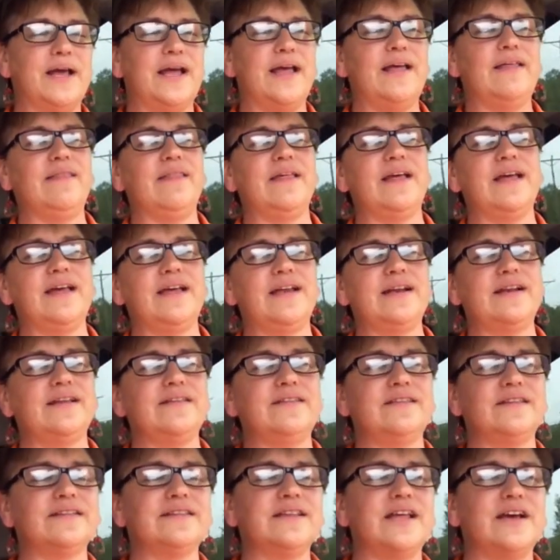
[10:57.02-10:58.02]
And
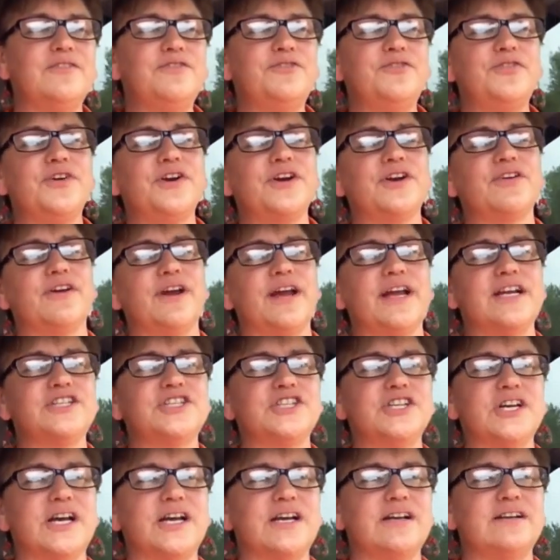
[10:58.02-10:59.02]
then the love for a
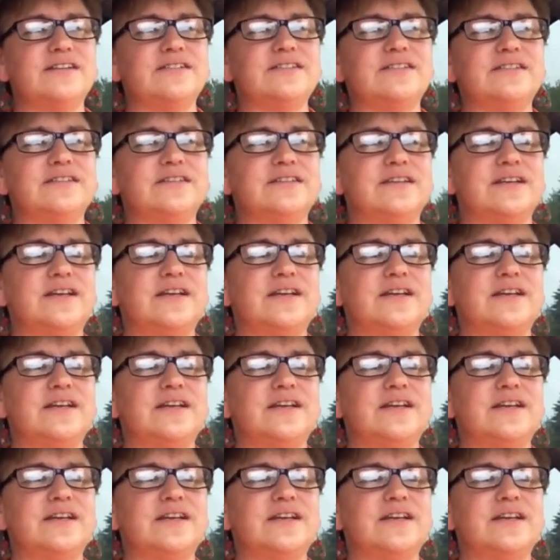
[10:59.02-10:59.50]
grandchild